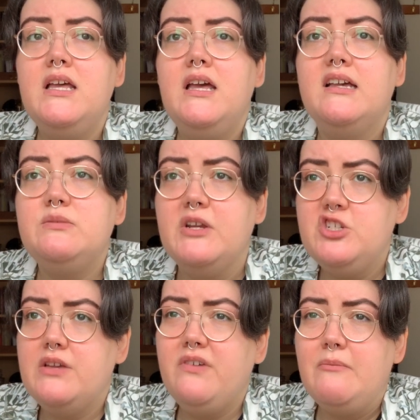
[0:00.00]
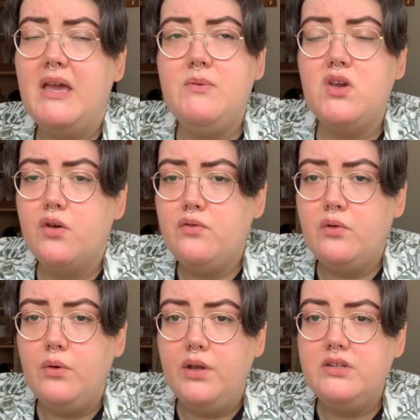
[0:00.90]
especially if I maybe go
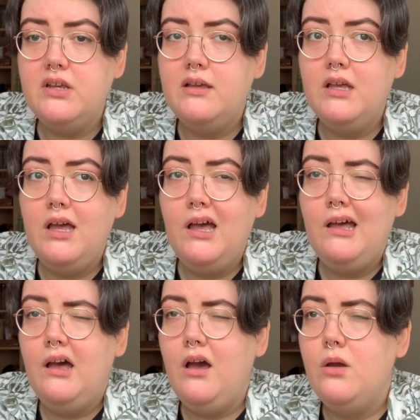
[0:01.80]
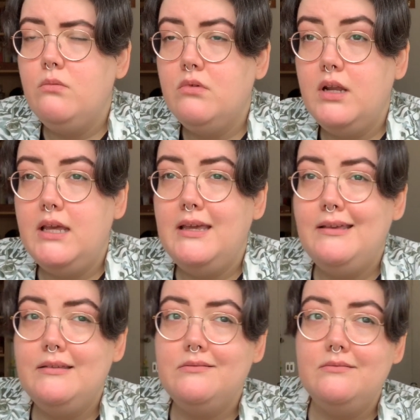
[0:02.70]
forward
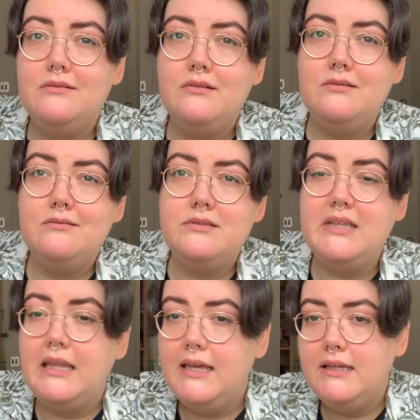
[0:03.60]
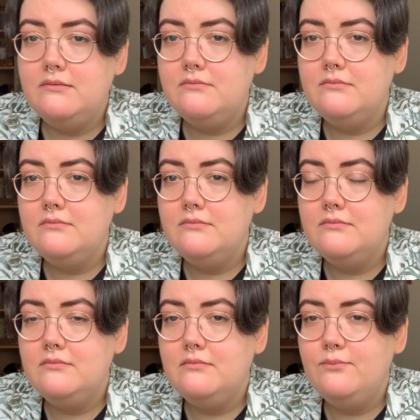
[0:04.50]
only selling
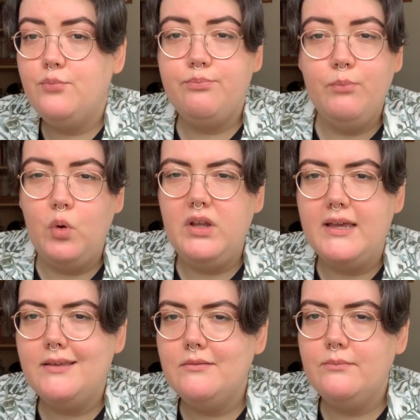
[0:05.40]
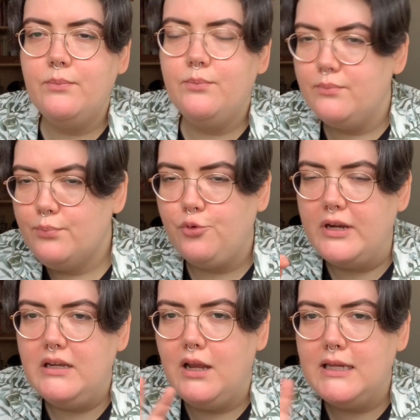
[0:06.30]
more like
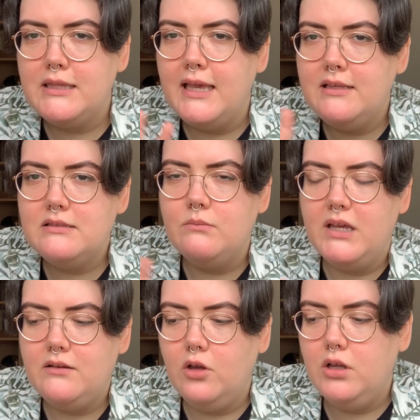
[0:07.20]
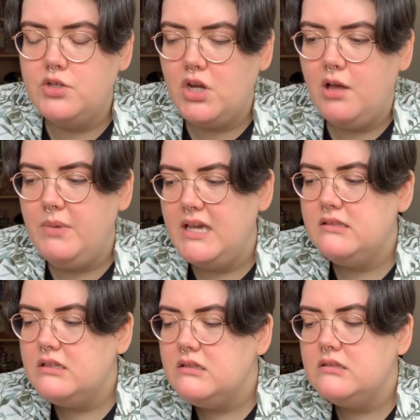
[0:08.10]
print like things and like collage art
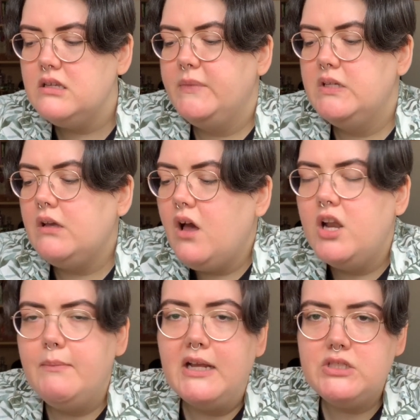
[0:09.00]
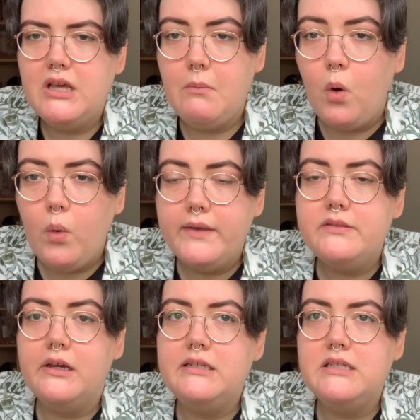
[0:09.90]
pieces, because I can't imagine that I'm always
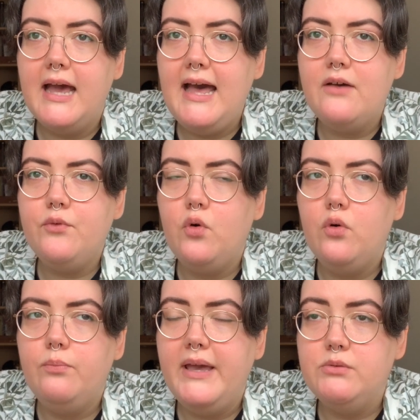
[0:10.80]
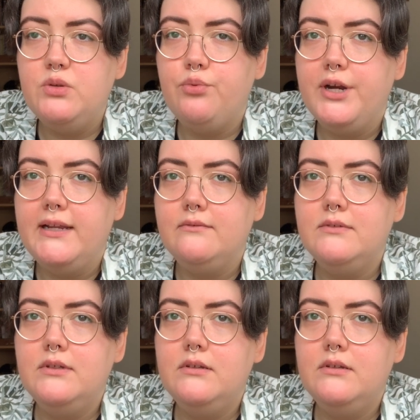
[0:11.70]
going to have or be able to bring